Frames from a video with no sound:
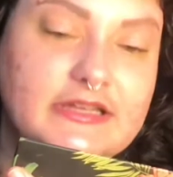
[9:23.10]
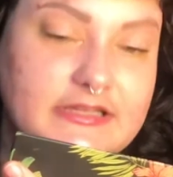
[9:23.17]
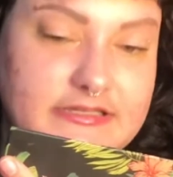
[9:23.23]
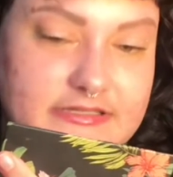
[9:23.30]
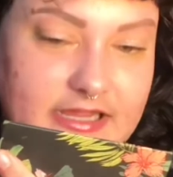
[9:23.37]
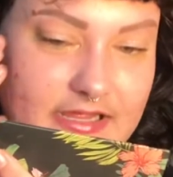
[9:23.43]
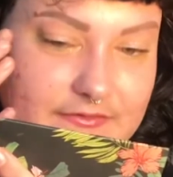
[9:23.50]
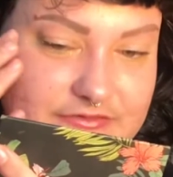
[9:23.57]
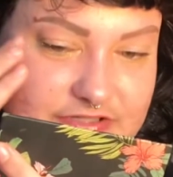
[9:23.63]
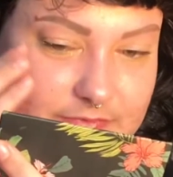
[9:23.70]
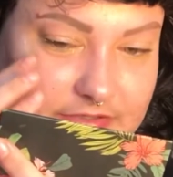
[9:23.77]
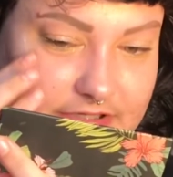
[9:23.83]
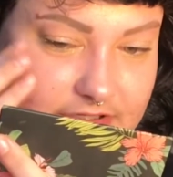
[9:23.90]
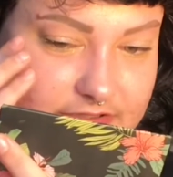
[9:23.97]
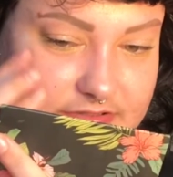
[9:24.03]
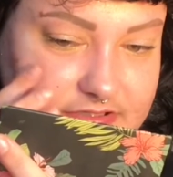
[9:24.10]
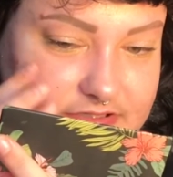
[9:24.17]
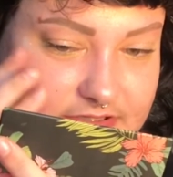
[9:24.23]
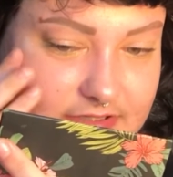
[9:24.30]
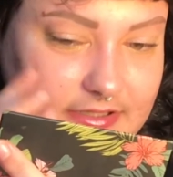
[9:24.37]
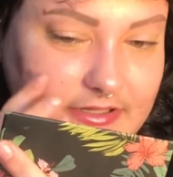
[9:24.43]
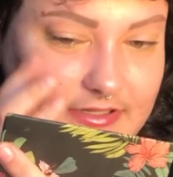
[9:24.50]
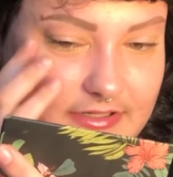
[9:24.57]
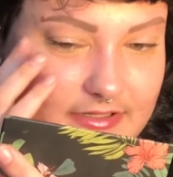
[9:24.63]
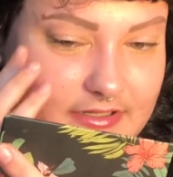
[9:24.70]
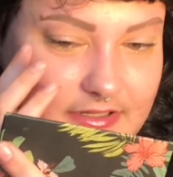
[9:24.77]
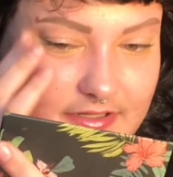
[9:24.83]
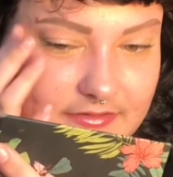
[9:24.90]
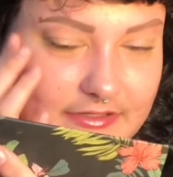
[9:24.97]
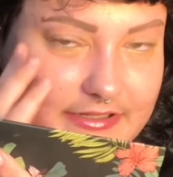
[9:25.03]
to have someone else,
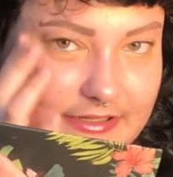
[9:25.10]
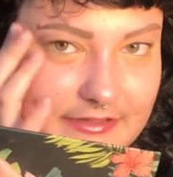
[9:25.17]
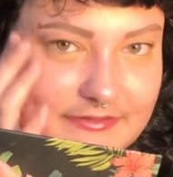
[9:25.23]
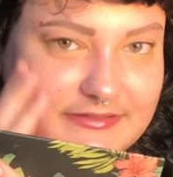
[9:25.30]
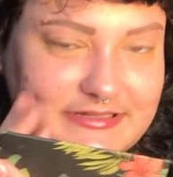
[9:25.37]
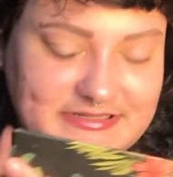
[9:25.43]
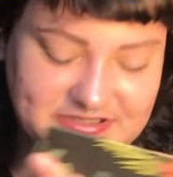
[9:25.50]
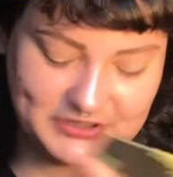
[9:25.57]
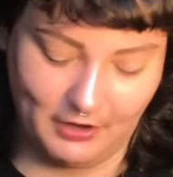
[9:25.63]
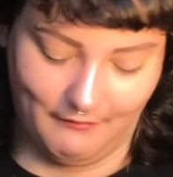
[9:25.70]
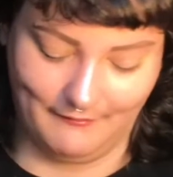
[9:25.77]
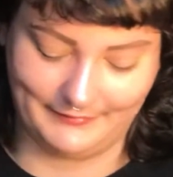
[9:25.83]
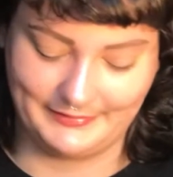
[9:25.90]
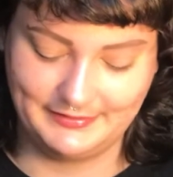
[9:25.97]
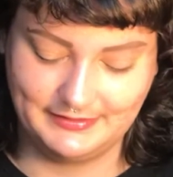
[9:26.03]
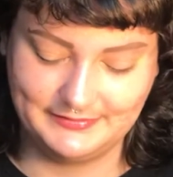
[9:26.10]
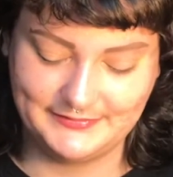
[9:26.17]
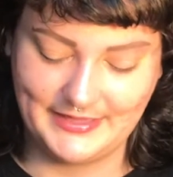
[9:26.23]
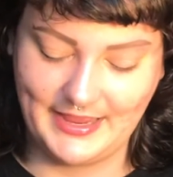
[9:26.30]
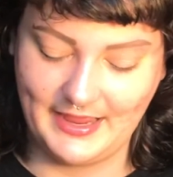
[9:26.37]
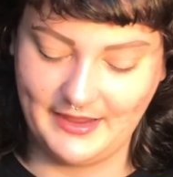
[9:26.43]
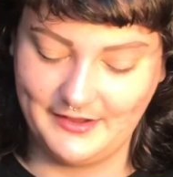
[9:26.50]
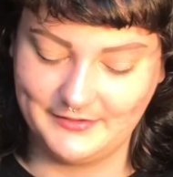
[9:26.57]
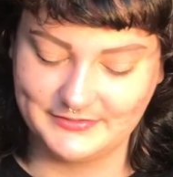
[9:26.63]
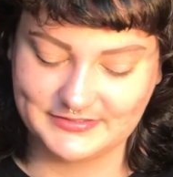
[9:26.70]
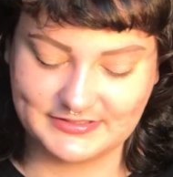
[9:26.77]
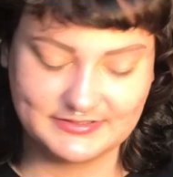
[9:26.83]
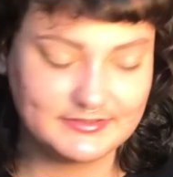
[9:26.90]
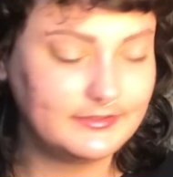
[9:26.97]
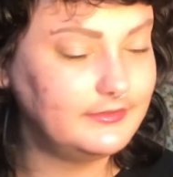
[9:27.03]
like, at least talking in the
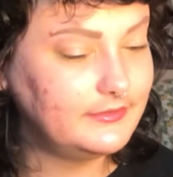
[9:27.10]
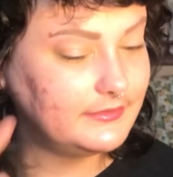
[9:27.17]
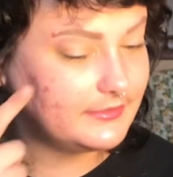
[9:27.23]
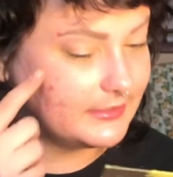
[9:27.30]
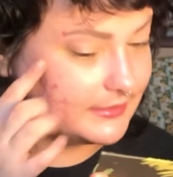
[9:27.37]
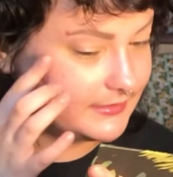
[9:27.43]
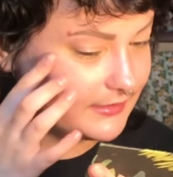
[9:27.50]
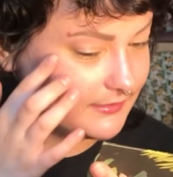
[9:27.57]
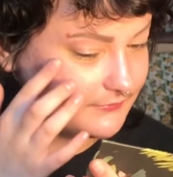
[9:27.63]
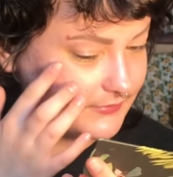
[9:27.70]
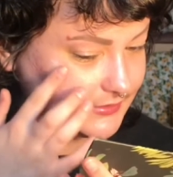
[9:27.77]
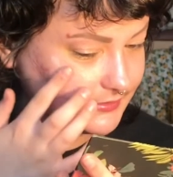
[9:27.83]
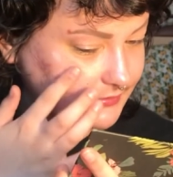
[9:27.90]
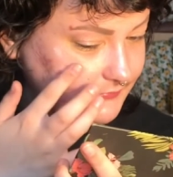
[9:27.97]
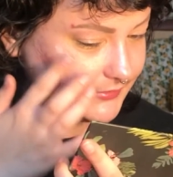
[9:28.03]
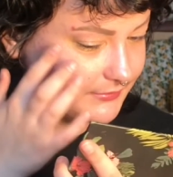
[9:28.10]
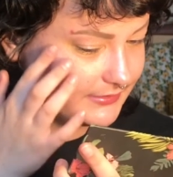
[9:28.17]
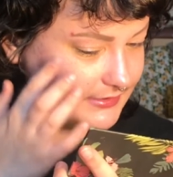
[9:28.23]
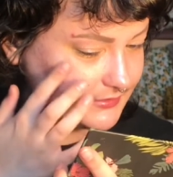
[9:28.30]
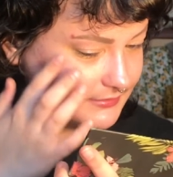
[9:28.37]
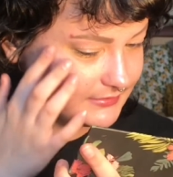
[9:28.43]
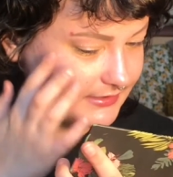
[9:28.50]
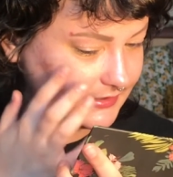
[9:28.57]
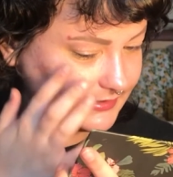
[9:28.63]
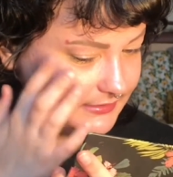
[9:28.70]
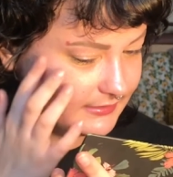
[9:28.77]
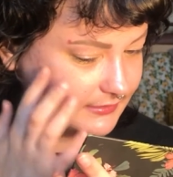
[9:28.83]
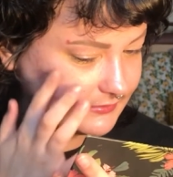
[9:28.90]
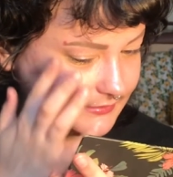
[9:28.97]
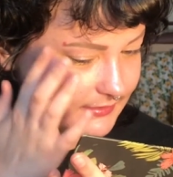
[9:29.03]
house. And I find her very
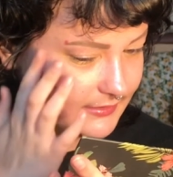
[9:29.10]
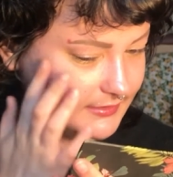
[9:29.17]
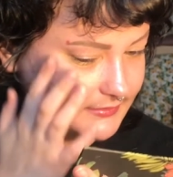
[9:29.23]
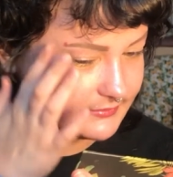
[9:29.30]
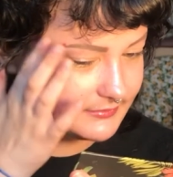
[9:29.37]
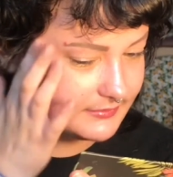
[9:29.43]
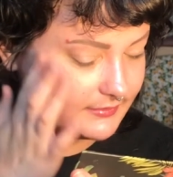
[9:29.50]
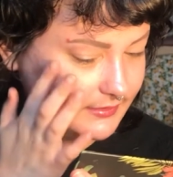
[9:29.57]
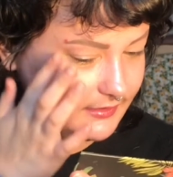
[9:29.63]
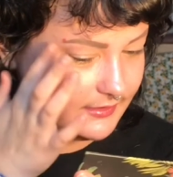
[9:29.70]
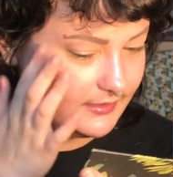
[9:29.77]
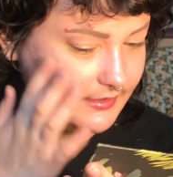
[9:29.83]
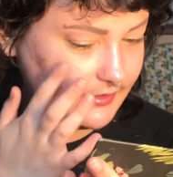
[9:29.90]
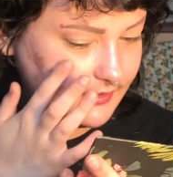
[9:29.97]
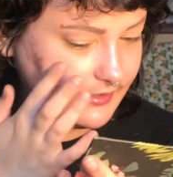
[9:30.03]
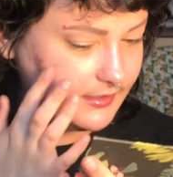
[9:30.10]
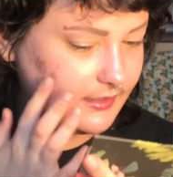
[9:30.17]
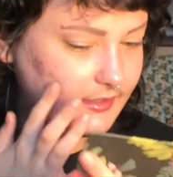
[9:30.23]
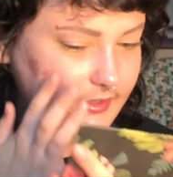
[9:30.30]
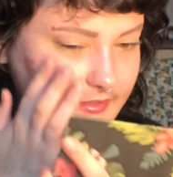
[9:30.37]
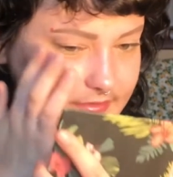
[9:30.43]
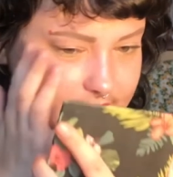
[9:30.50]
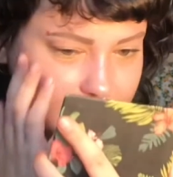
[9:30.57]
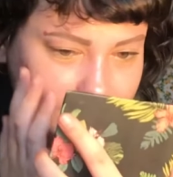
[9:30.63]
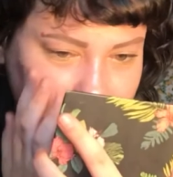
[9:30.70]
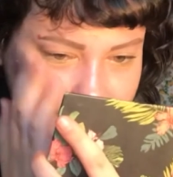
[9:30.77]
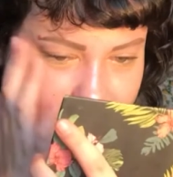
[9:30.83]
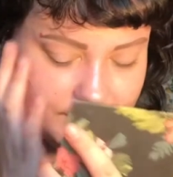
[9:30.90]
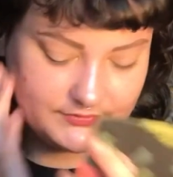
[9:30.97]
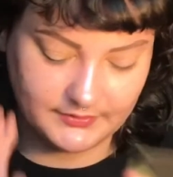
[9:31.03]
entertaining. And yeah,
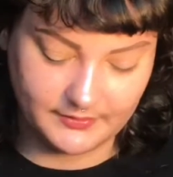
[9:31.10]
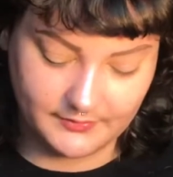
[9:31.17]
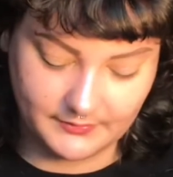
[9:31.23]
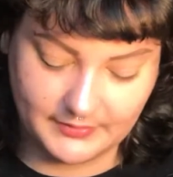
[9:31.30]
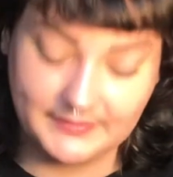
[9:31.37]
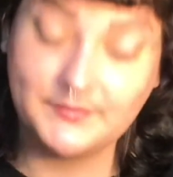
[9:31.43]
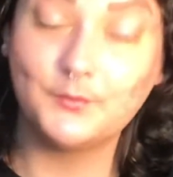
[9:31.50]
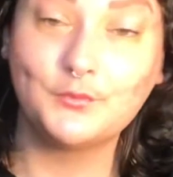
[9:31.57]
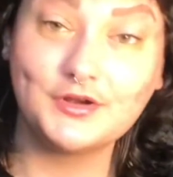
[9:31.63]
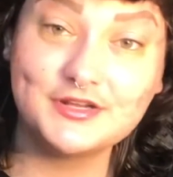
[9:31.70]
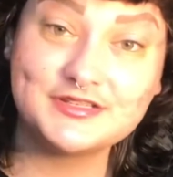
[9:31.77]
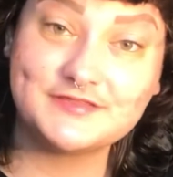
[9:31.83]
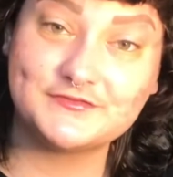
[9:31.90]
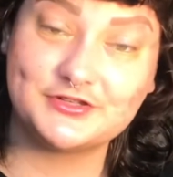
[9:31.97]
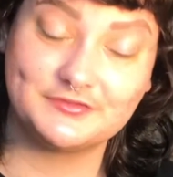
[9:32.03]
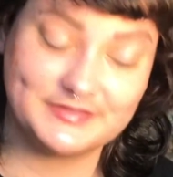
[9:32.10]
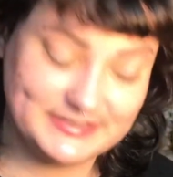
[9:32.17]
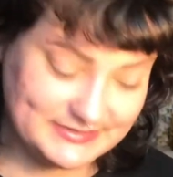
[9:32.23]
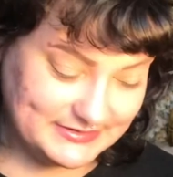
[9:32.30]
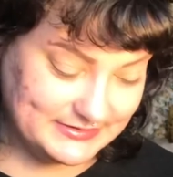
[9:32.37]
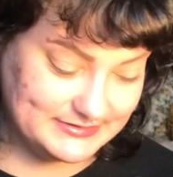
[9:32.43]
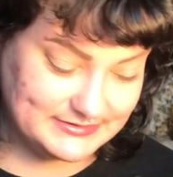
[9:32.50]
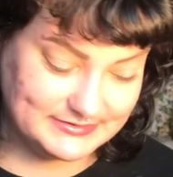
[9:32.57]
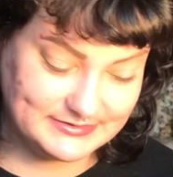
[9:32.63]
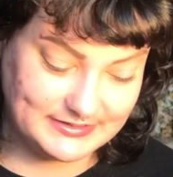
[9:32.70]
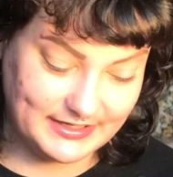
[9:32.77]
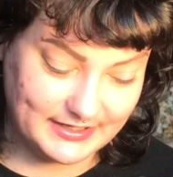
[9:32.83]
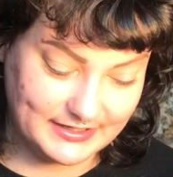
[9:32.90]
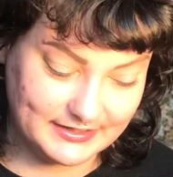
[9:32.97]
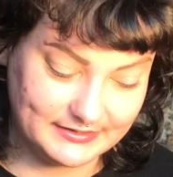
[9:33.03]
so in the words of Teresa is
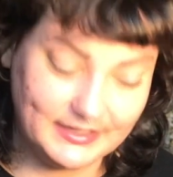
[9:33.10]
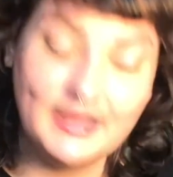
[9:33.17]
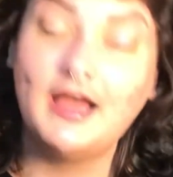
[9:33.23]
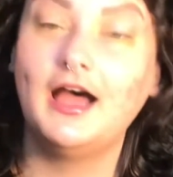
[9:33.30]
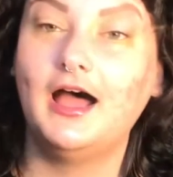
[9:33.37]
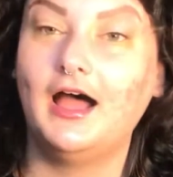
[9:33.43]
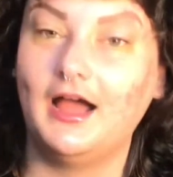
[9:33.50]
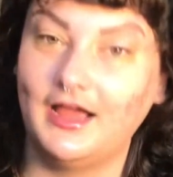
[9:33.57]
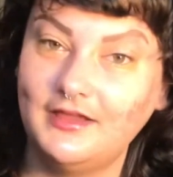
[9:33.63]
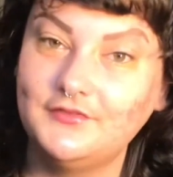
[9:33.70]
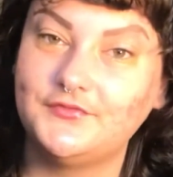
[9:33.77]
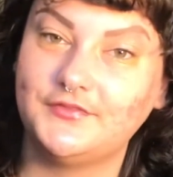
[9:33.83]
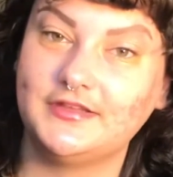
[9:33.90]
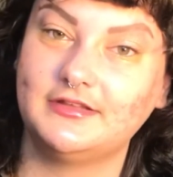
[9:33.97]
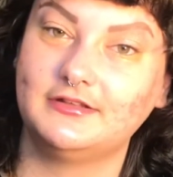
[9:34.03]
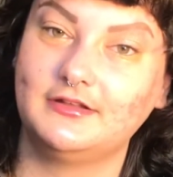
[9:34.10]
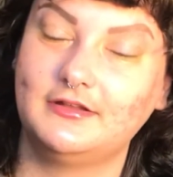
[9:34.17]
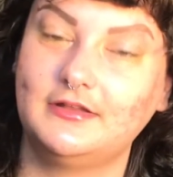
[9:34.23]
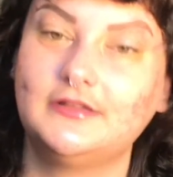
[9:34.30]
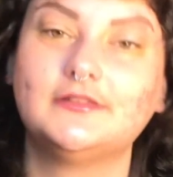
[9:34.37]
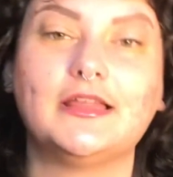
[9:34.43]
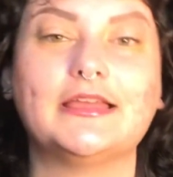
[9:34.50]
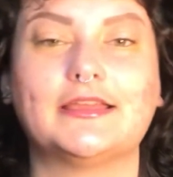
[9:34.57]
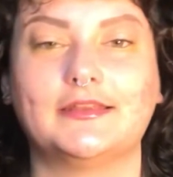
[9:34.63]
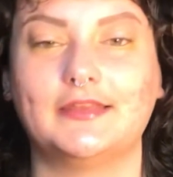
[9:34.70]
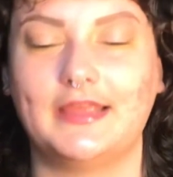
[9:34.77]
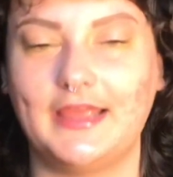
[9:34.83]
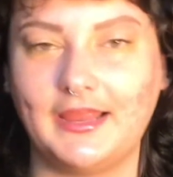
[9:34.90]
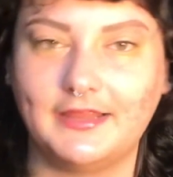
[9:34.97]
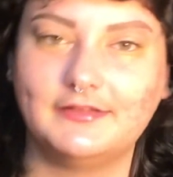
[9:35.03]
Dead, I feel like an
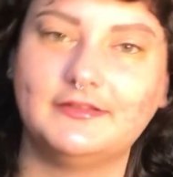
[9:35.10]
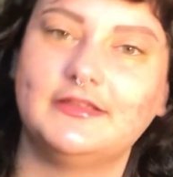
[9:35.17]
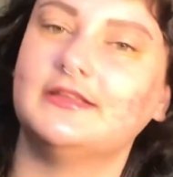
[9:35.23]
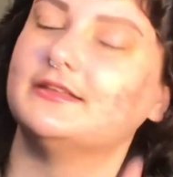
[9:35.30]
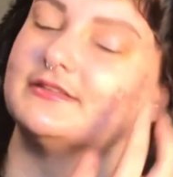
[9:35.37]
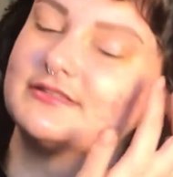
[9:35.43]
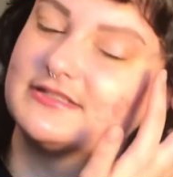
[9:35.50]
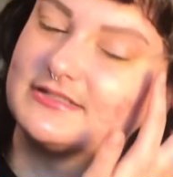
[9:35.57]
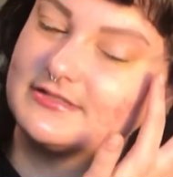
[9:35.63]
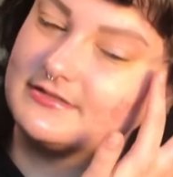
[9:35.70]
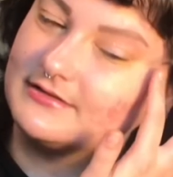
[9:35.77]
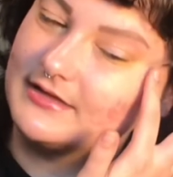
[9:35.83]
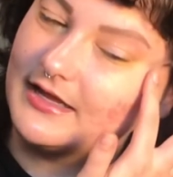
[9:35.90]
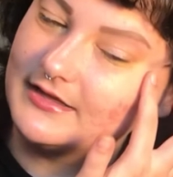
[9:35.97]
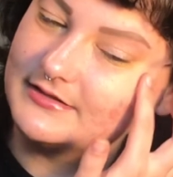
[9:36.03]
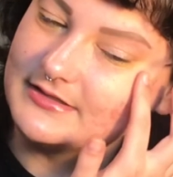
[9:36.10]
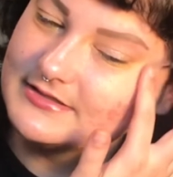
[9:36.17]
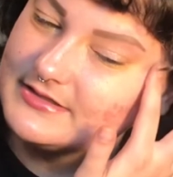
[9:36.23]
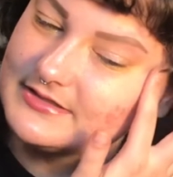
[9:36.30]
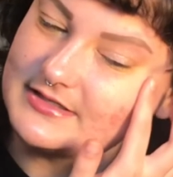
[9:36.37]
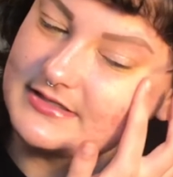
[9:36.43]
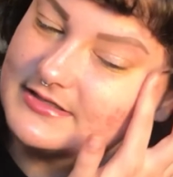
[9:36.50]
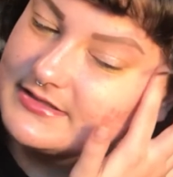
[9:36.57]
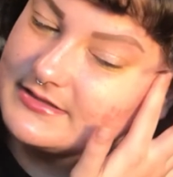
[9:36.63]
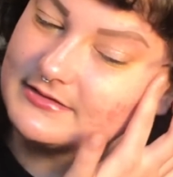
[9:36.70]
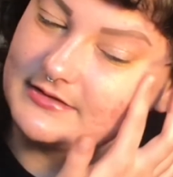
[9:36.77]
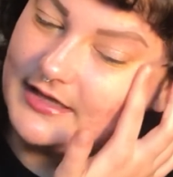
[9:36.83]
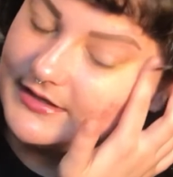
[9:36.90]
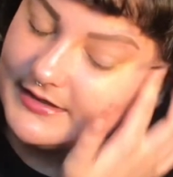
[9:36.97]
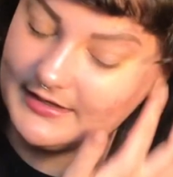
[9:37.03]
alien slut. This is a
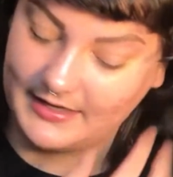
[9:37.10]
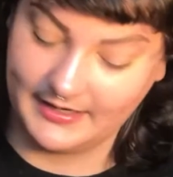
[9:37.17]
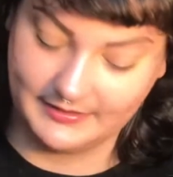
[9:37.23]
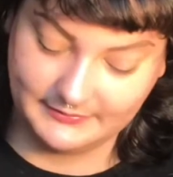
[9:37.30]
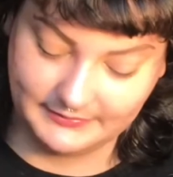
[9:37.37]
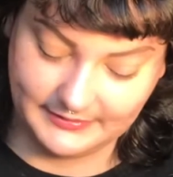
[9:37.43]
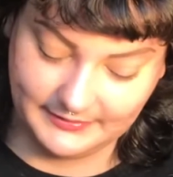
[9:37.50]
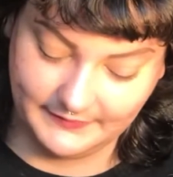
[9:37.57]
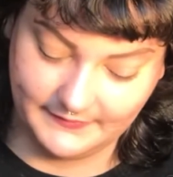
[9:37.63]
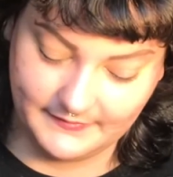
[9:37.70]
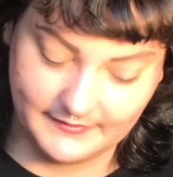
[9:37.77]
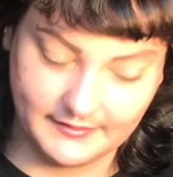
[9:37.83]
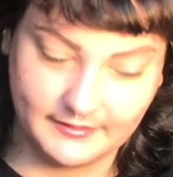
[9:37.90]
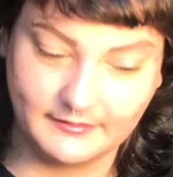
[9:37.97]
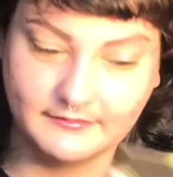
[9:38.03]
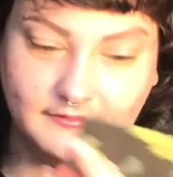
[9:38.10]
slutty alien thing.